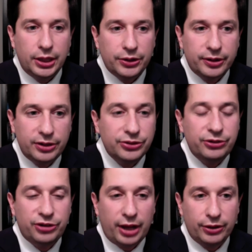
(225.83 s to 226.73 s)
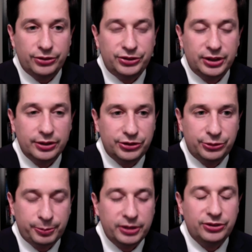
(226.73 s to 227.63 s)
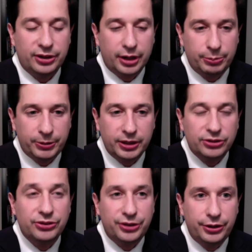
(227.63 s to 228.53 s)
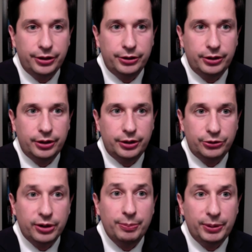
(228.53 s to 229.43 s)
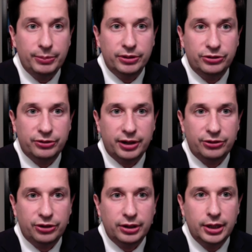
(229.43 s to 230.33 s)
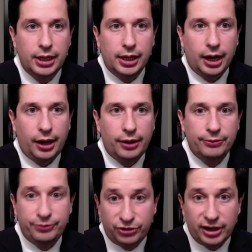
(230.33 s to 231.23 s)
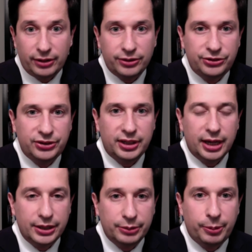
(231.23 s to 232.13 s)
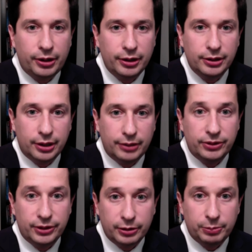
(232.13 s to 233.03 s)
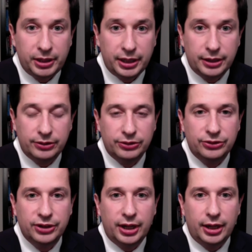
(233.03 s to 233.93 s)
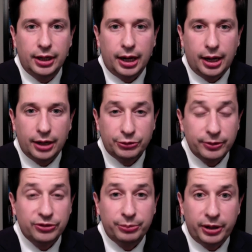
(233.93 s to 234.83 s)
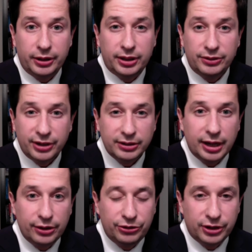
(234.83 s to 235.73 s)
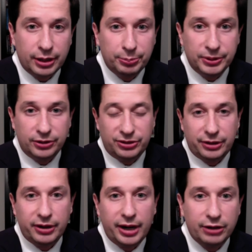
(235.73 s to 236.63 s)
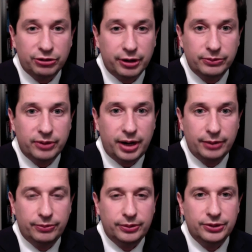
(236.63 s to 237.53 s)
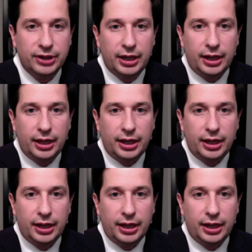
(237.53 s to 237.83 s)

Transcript: There is a jealousy. This has pre-existed the Trump administration, of jealousy on the part of the Europeans towards American technology companies that are actually unrivaled.